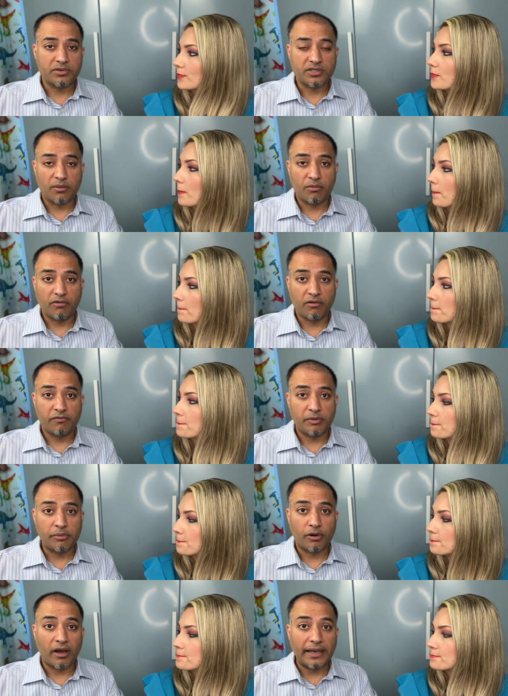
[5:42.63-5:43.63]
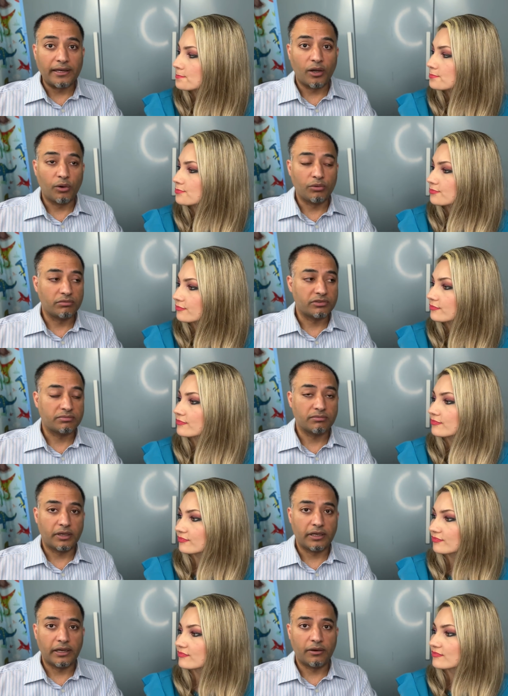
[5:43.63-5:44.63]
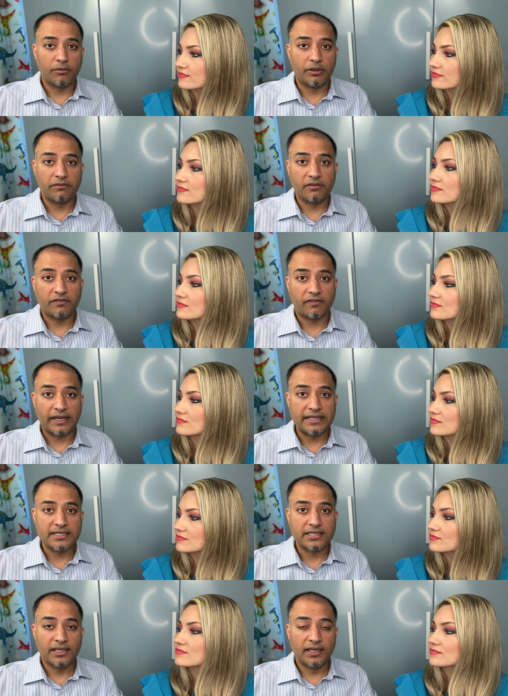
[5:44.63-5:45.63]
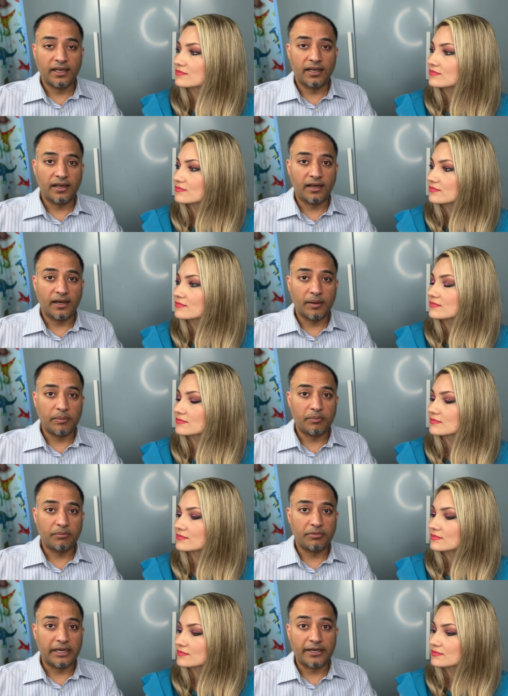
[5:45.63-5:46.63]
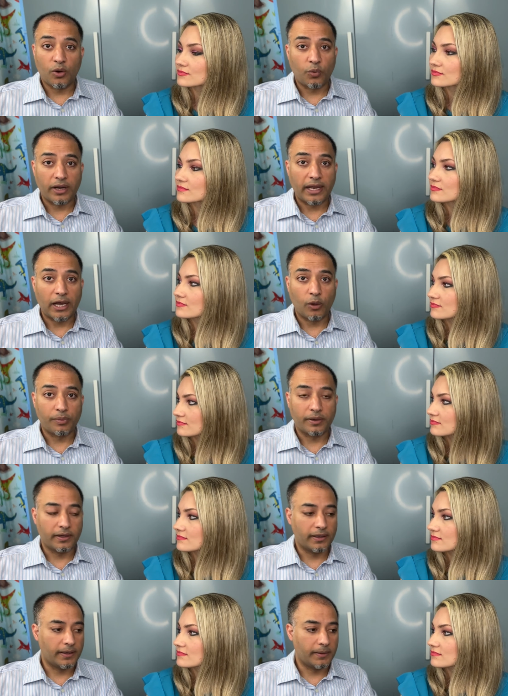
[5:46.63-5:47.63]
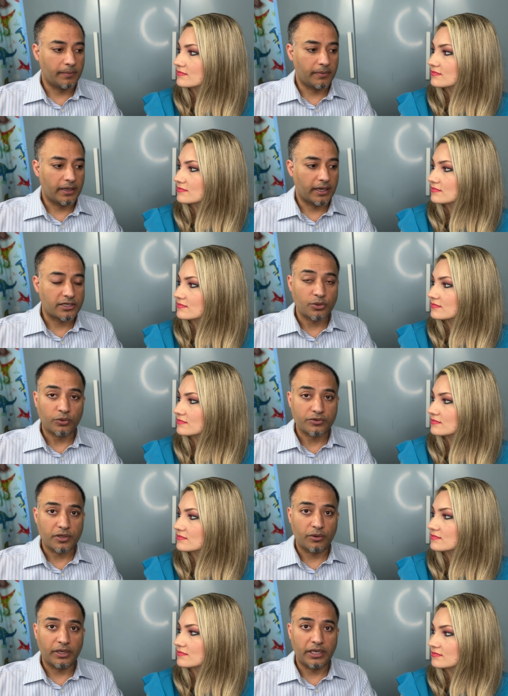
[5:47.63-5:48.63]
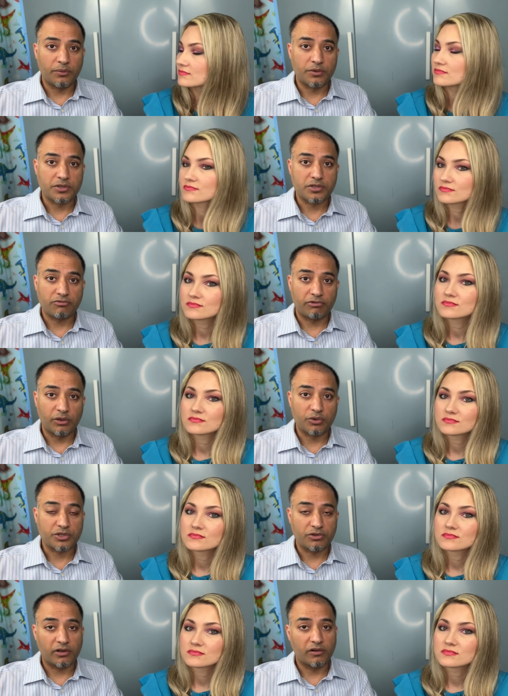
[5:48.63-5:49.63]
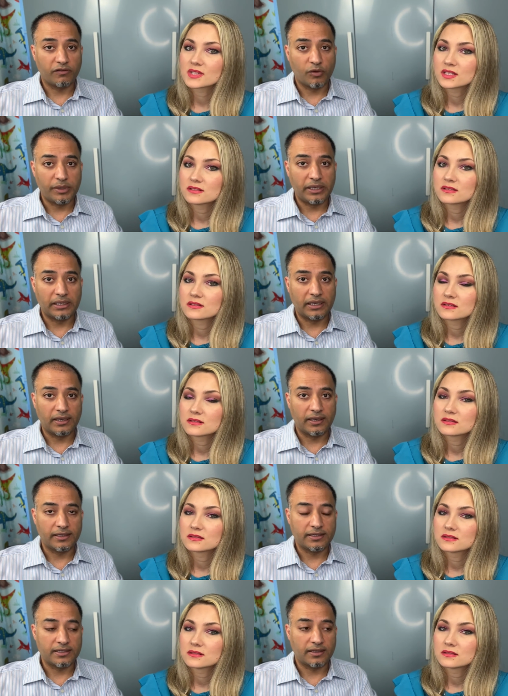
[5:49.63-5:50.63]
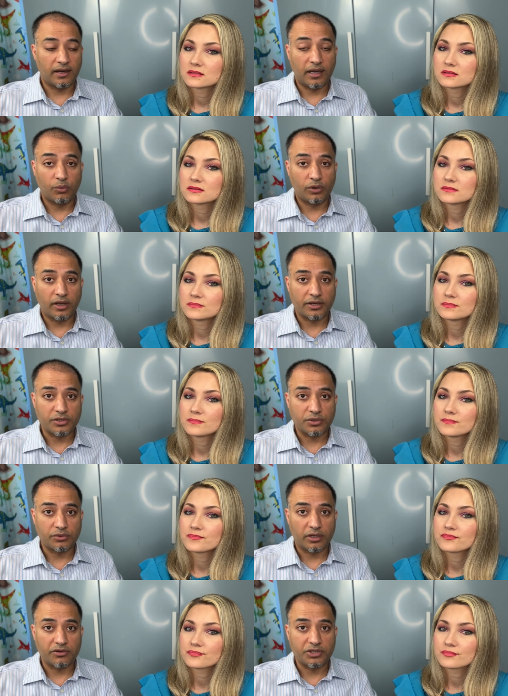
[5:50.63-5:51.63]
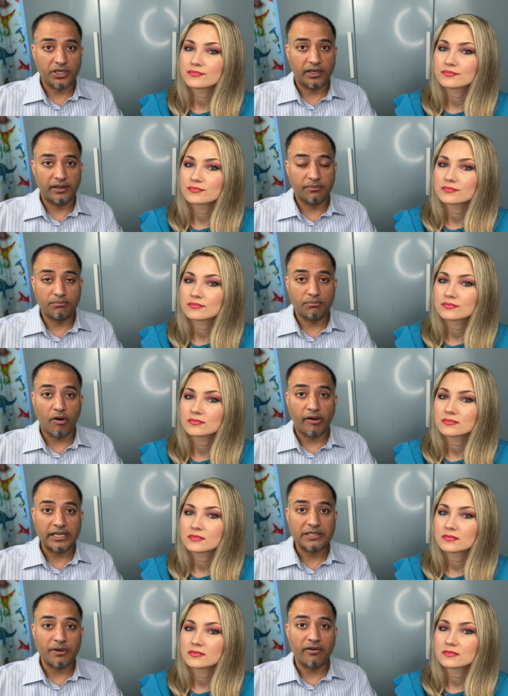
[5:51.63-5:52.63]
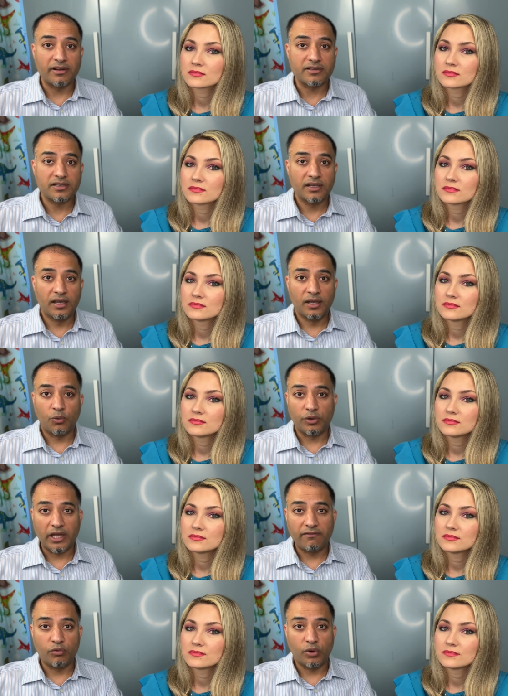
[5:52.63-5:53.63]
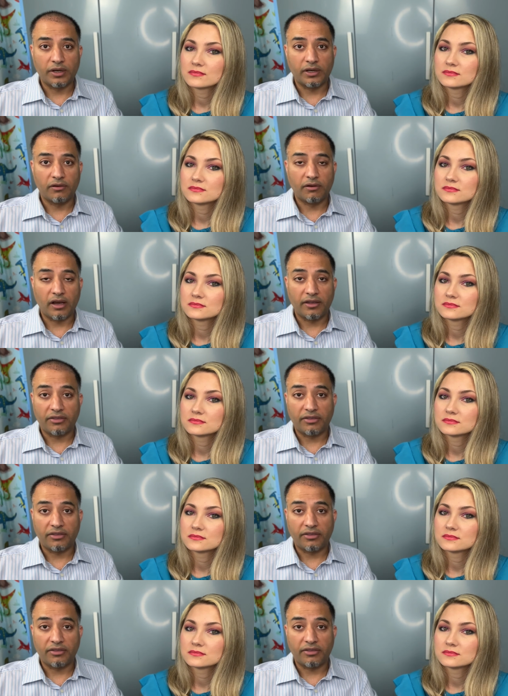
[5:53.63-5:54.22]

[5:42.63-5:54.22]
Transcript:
Speaker 1: Some of people I know, even friends, did not want to help at all. So it was real struggle for me, and I would like to kind of share my experience with everyone. I